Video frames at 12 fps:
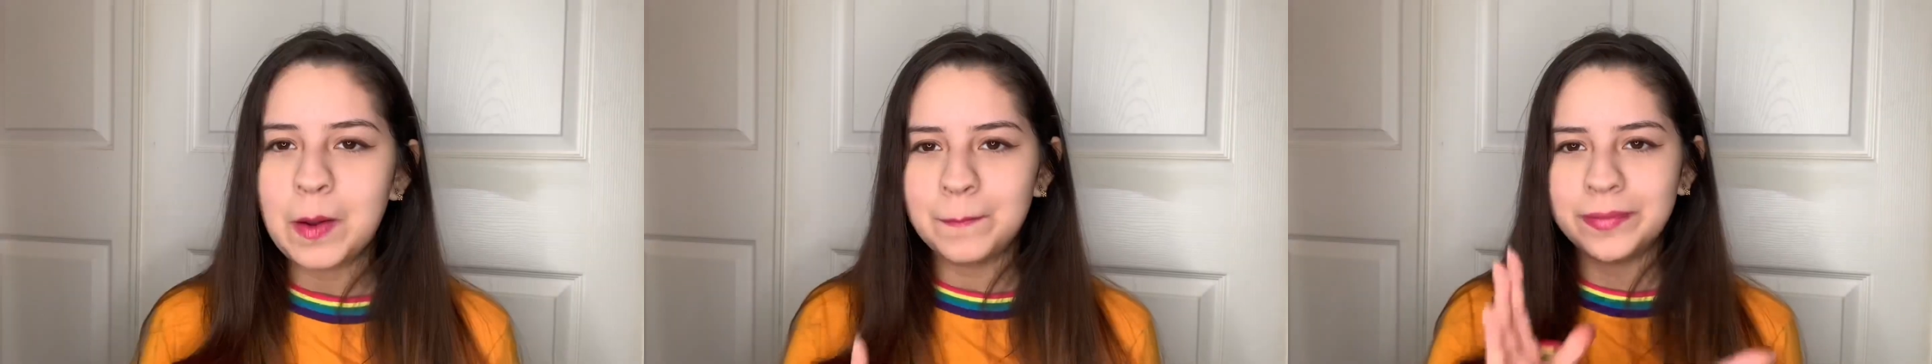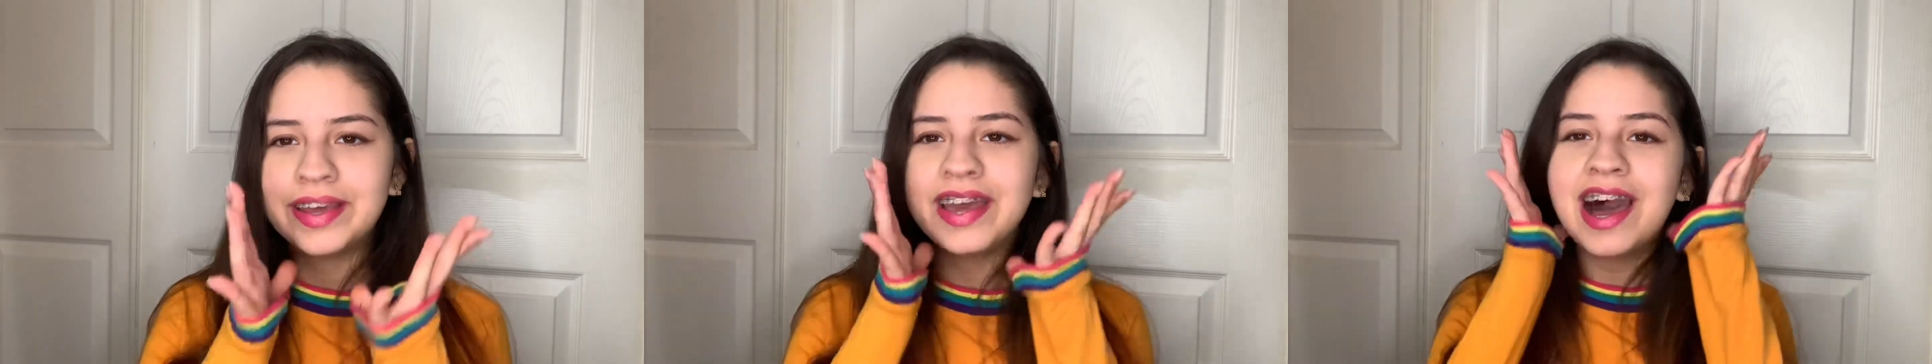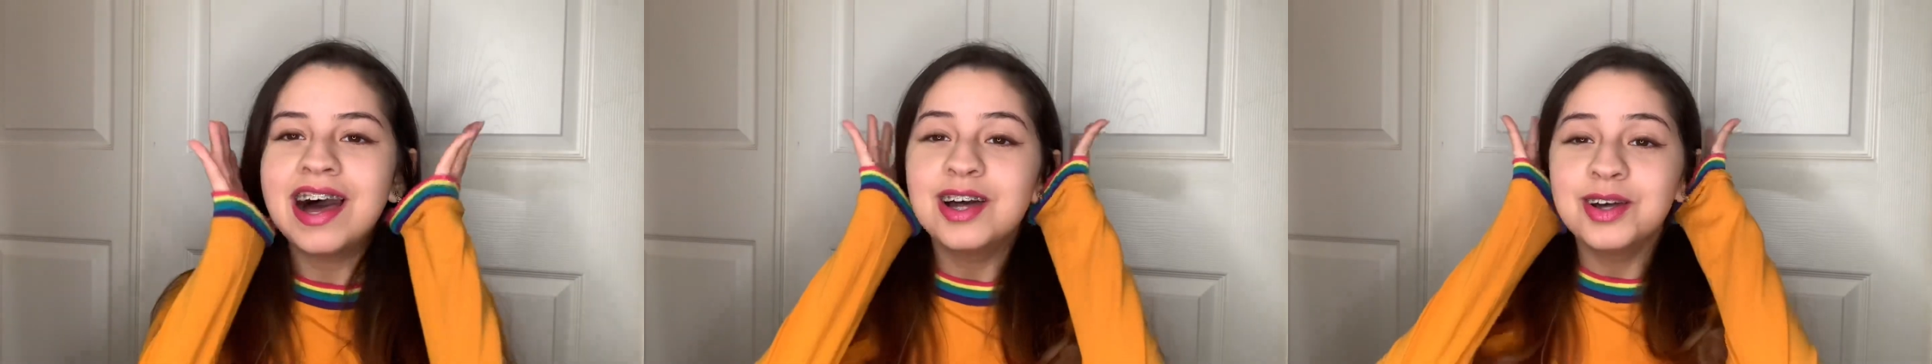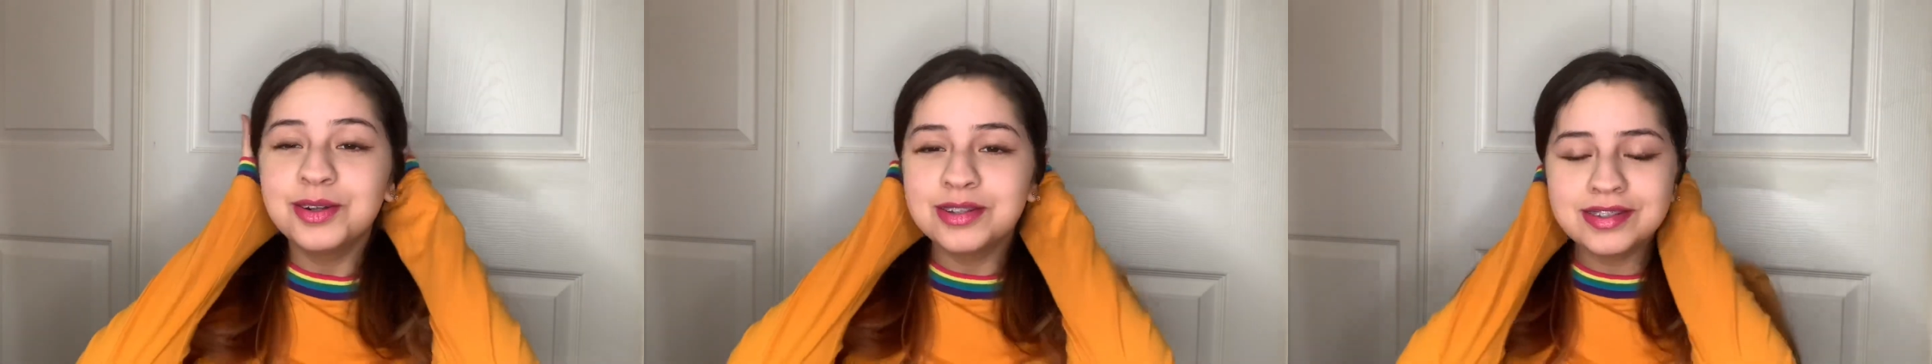But yeah,
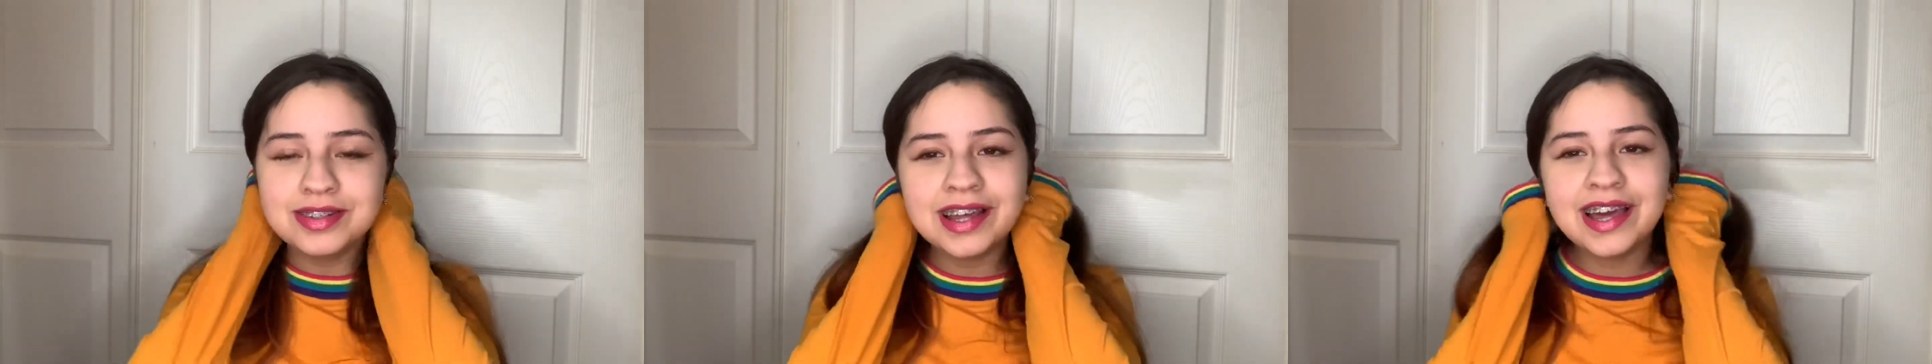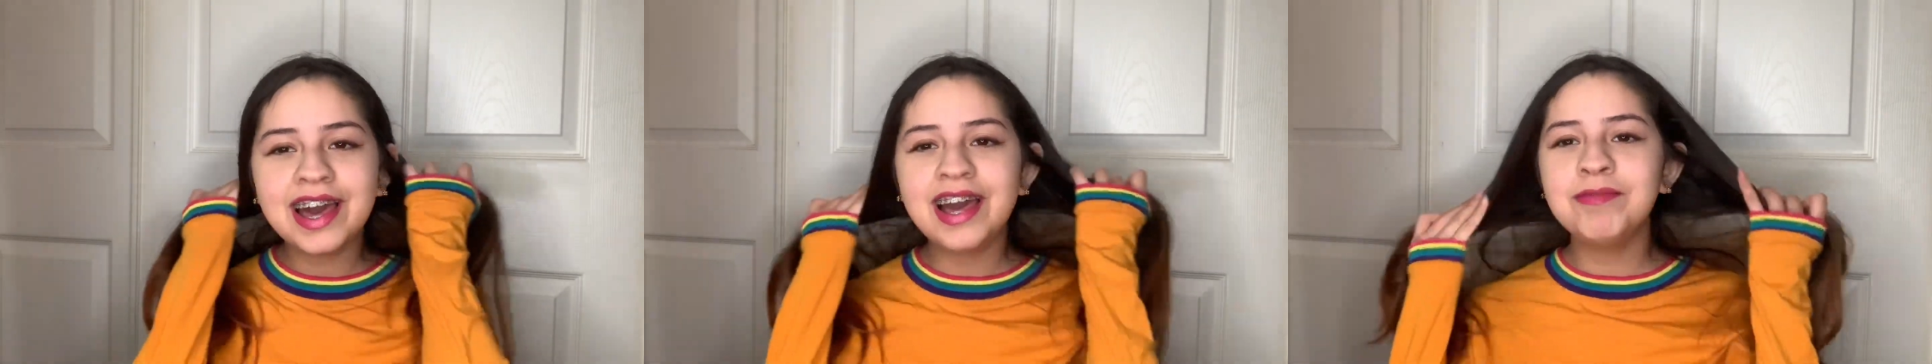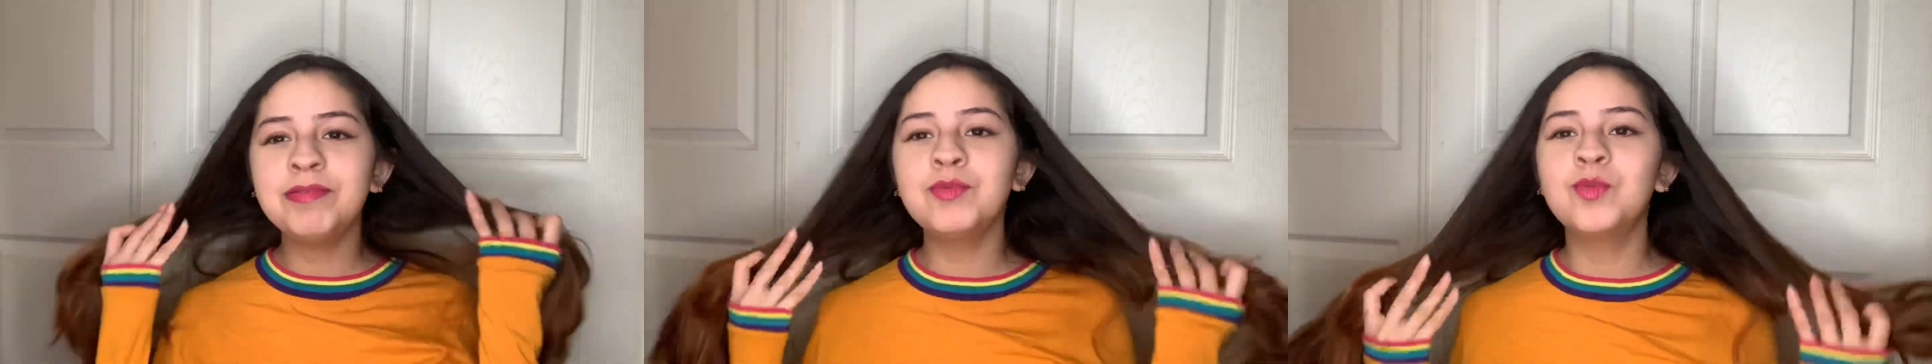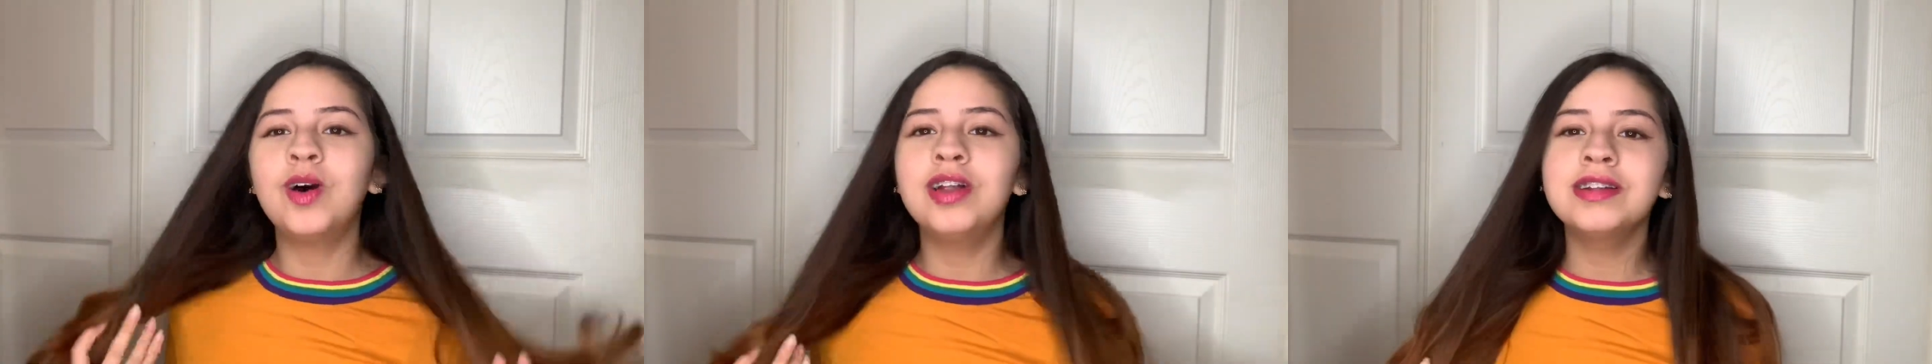today I've been
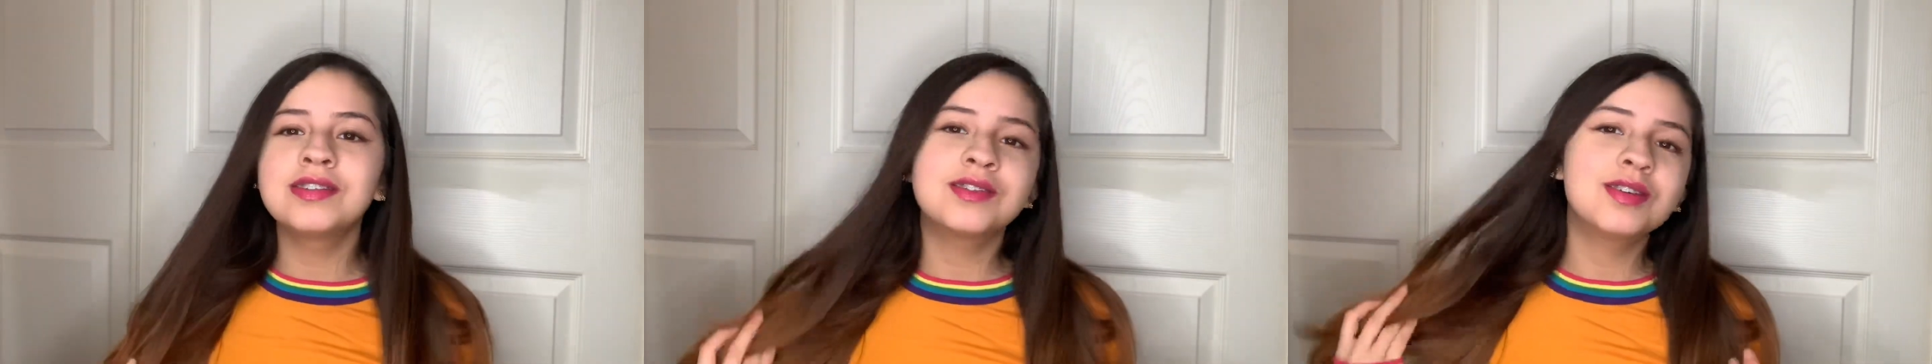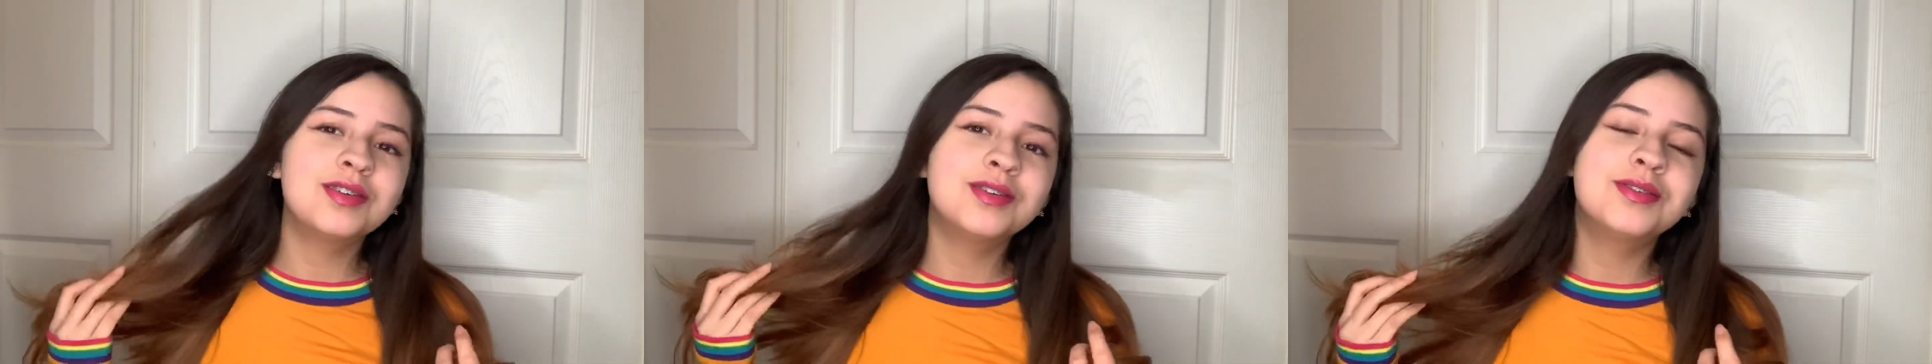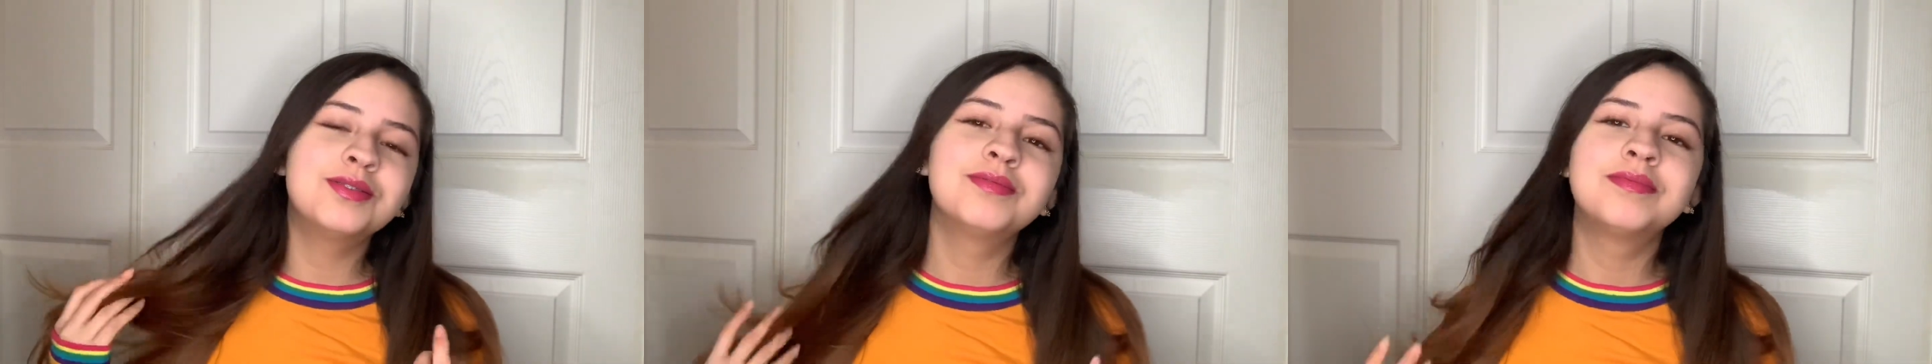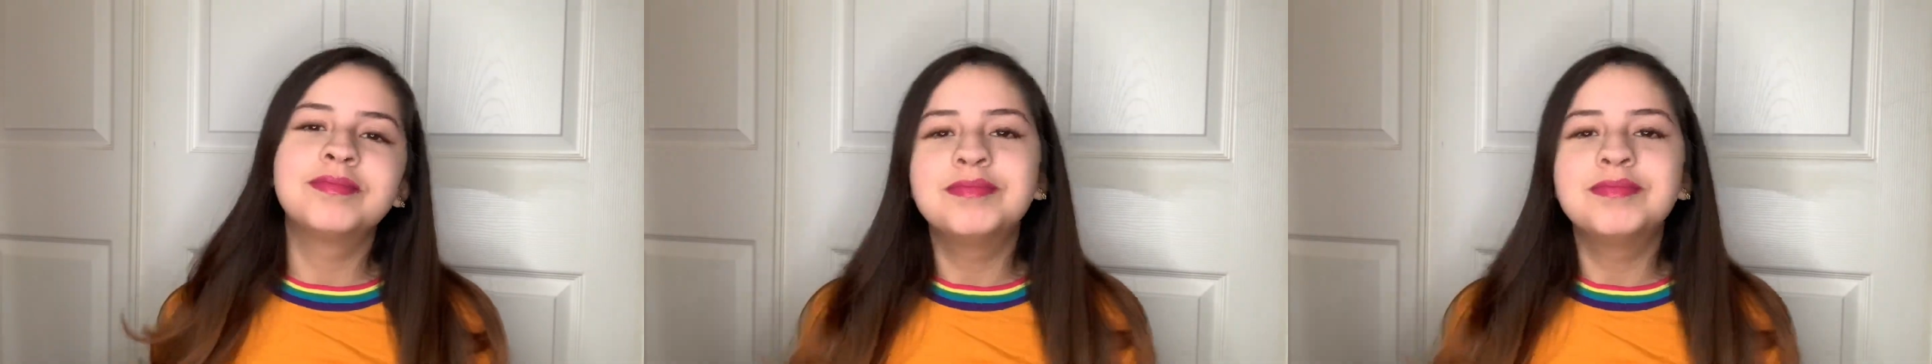wanting to go